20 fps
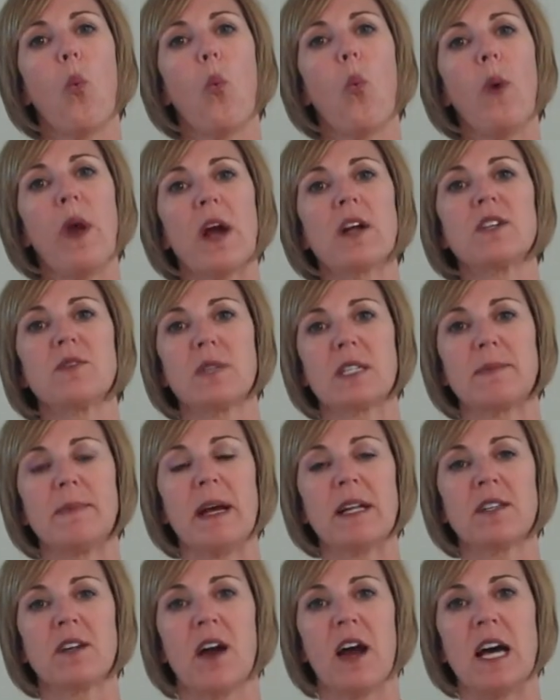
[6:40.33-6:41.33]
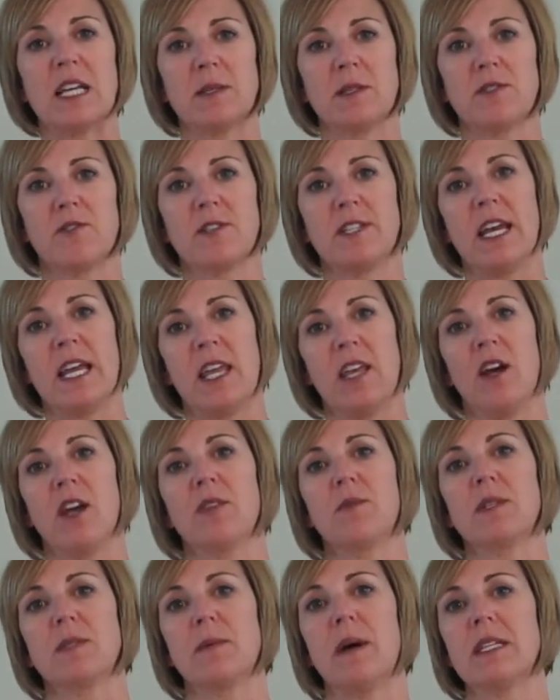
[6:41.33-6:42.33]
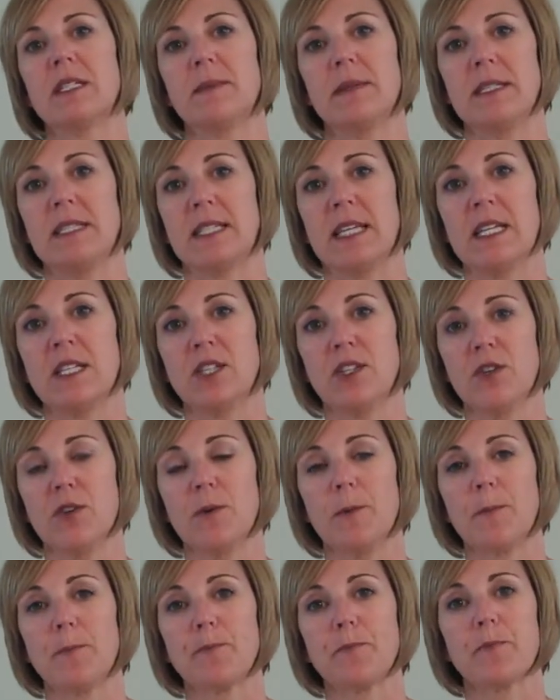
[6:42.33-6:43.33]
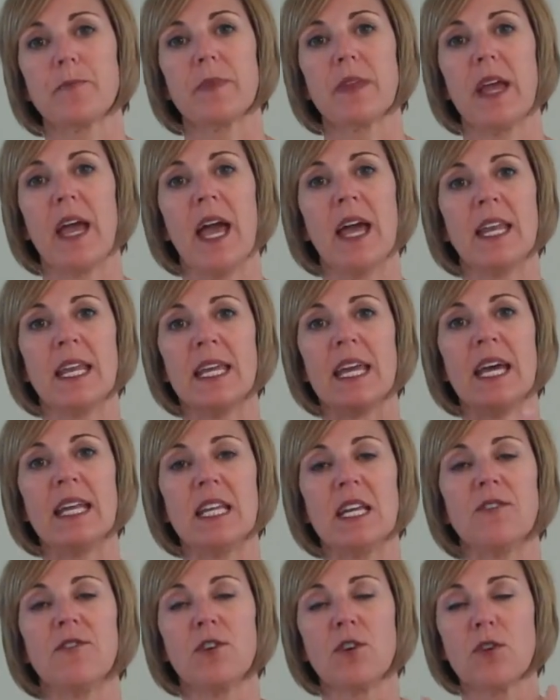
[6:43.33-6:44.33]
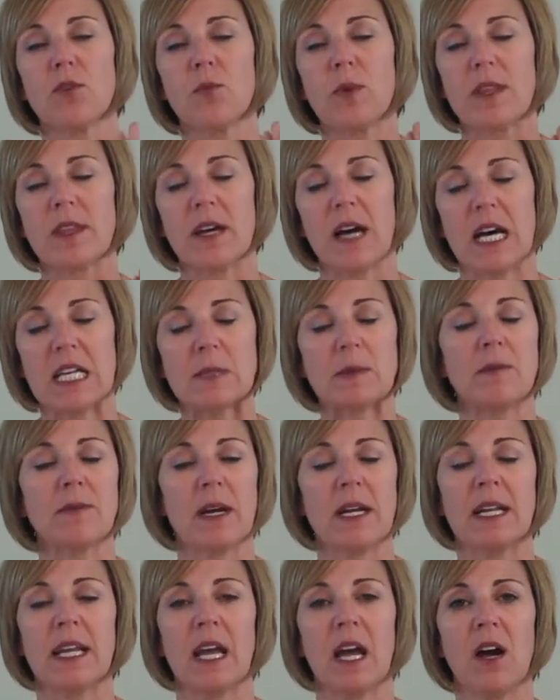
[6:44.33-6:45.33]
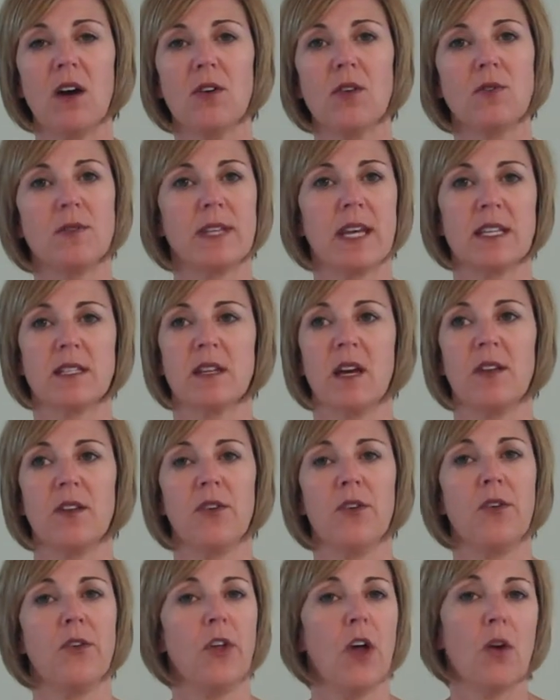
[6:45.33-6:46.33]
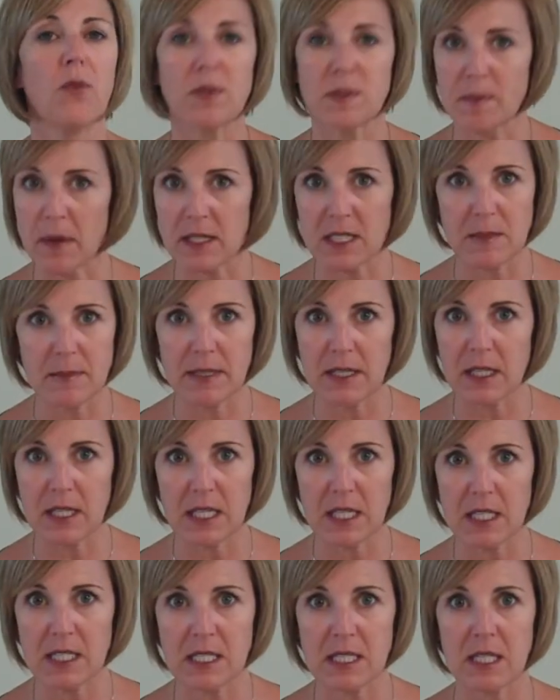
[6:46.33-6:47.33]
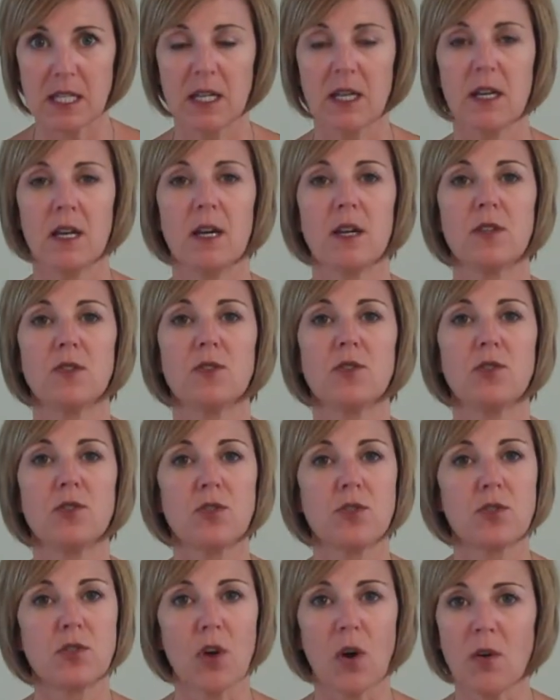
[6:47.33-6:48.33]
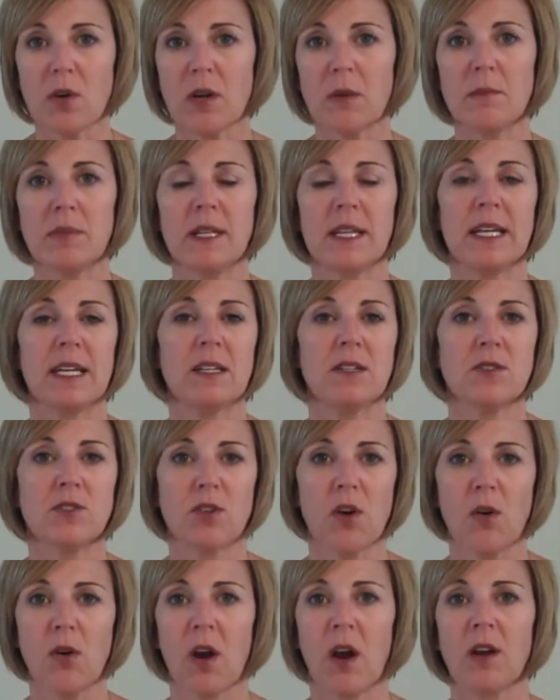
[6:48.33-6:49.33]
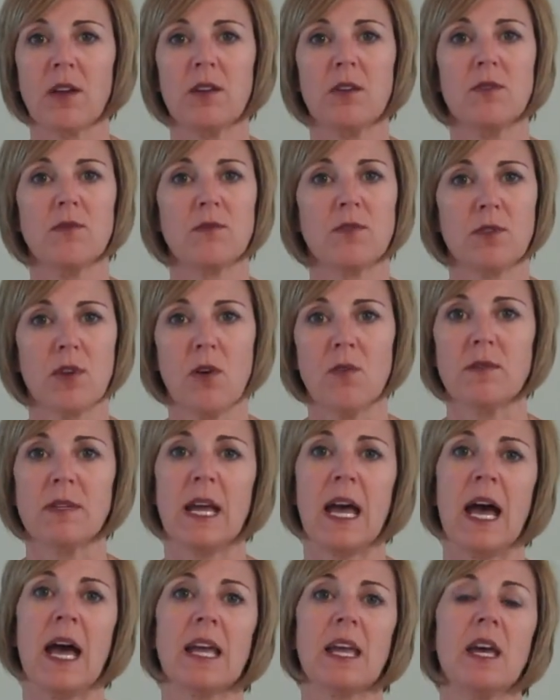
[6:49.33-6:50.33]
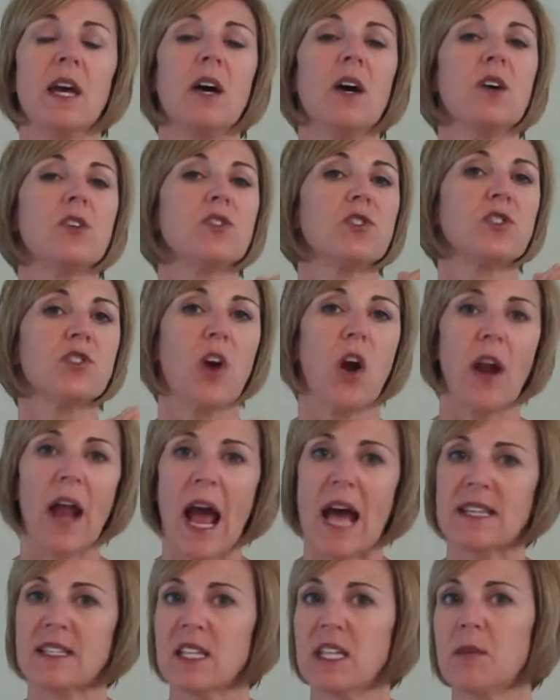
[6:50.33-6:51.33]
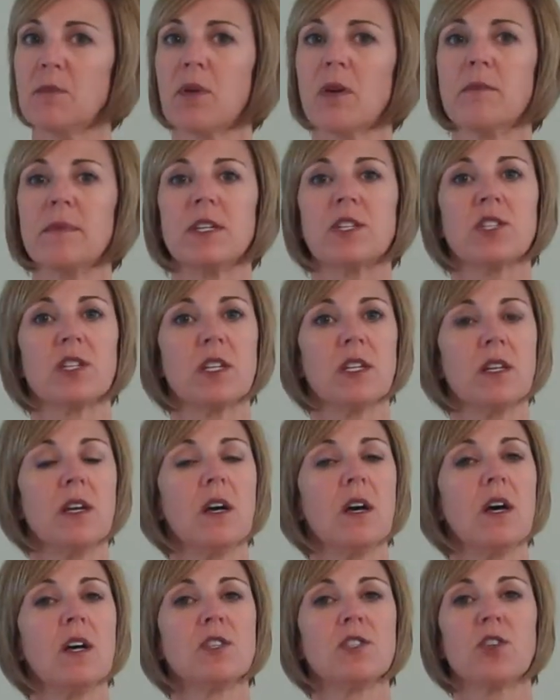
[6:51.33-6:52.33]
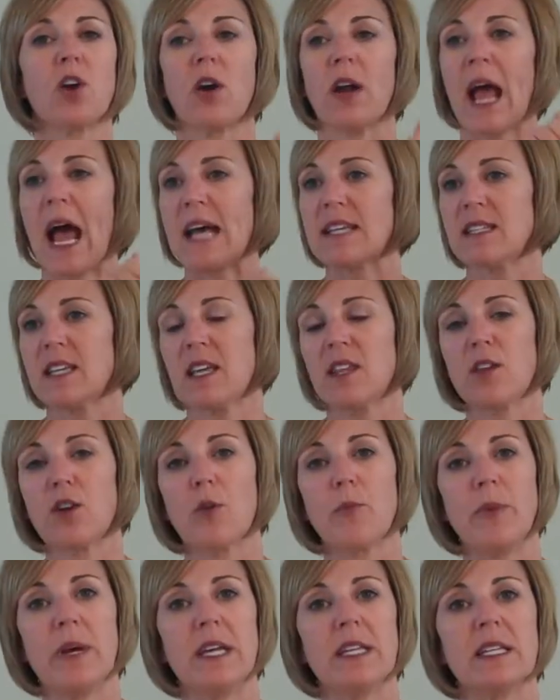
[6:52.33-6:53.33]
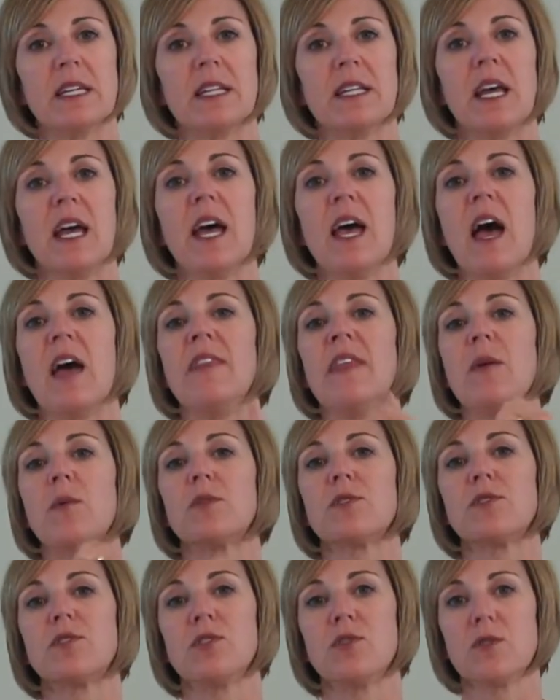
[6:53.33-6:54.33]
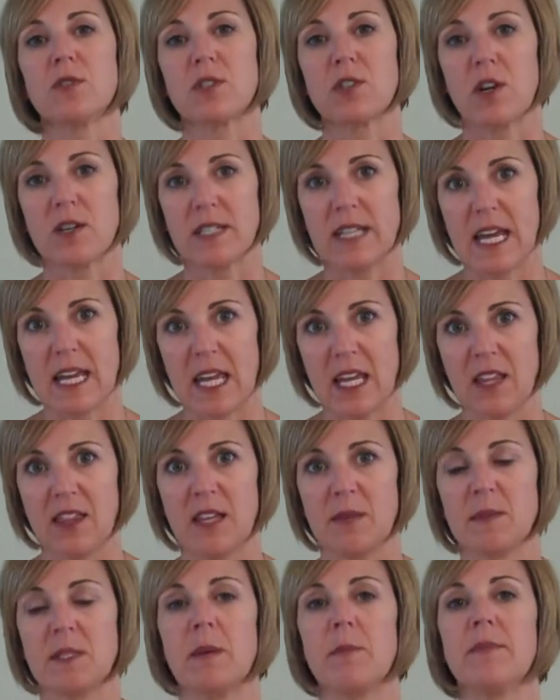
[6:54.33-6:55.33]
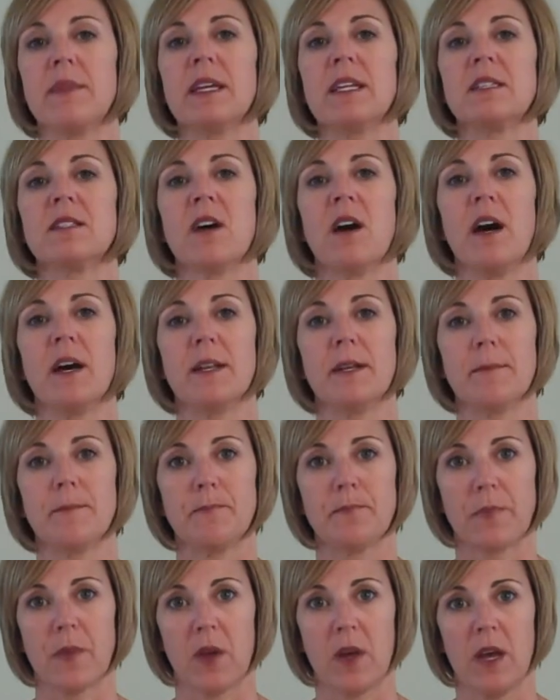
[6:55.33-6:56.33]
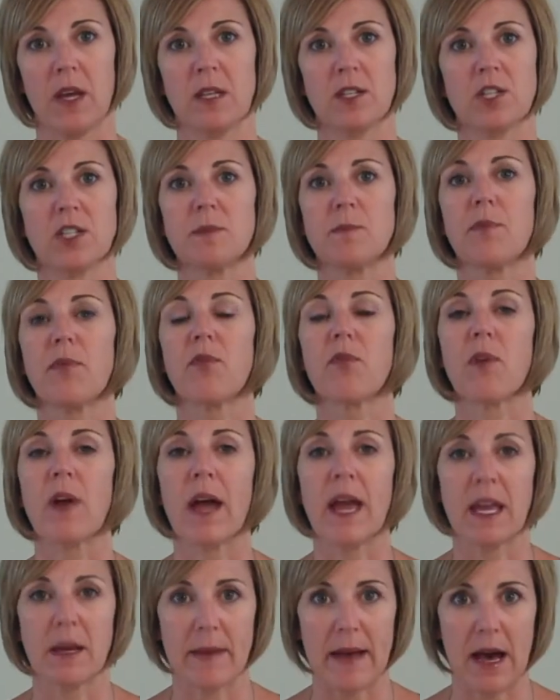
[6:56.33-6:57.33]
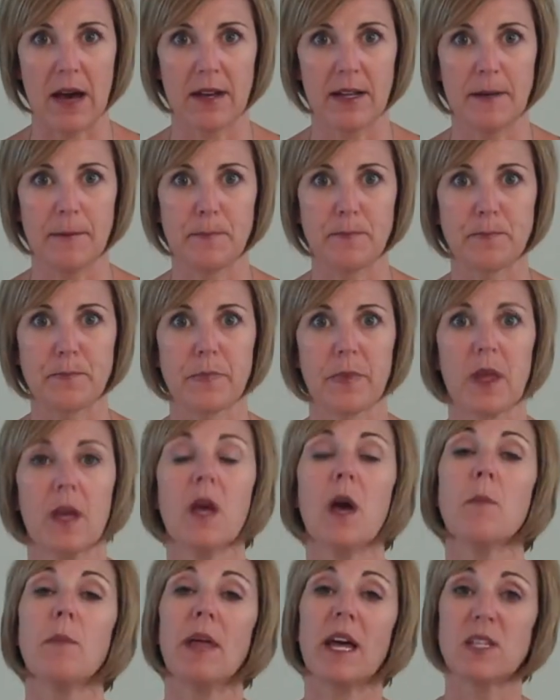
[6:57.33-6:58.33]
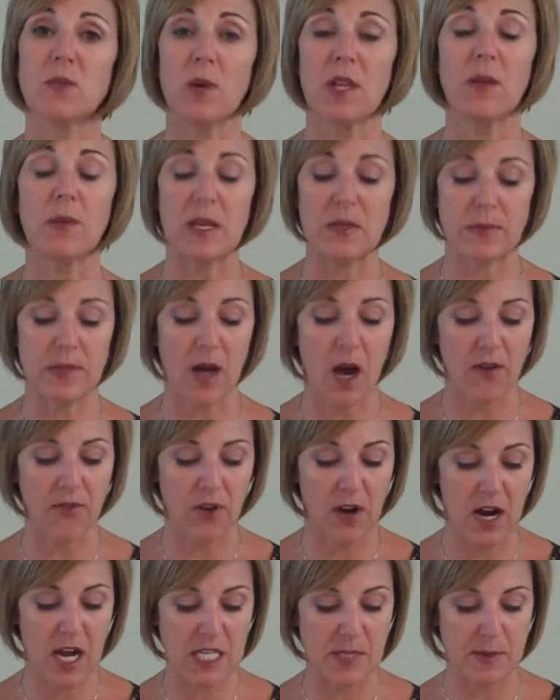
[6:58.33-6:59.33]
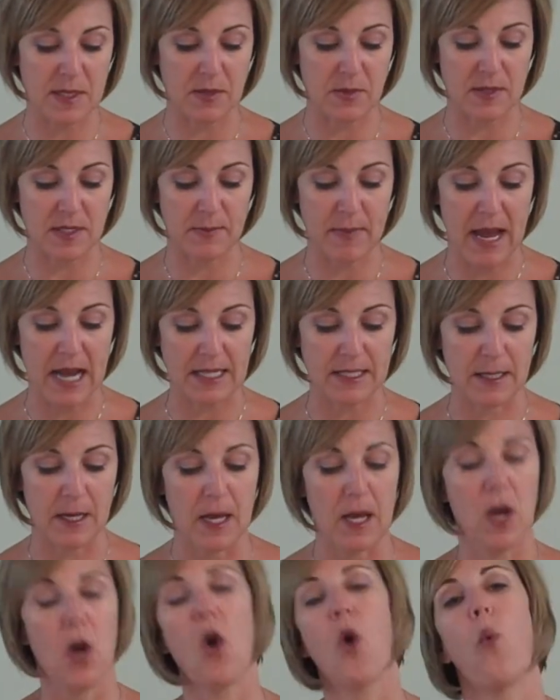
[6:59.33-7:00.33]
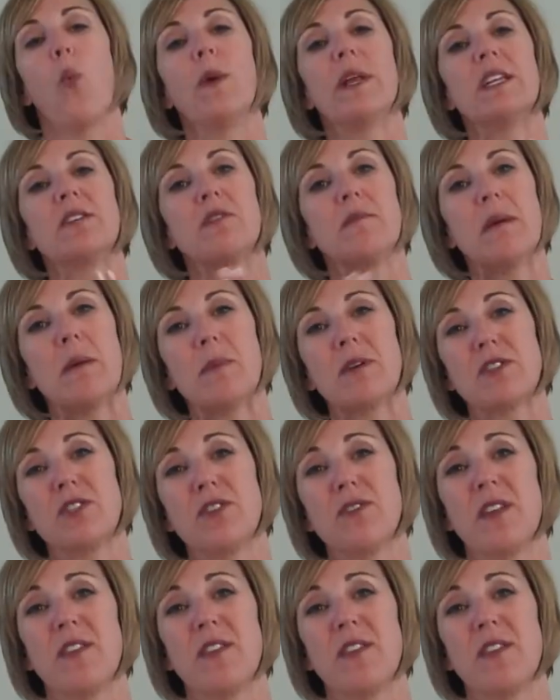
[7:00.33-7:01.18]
we are to respect our husbands for taking on the responsibilities they do. And again, if you're with a husband right now who takes on no responsibilities, don't complain, don't argue, don't nag. Start asking permission, start asking their opinion, and they will soon start taking some things on. Okay, just pray about it. But that's one of the ways we offer our husbands respect. We need to remember too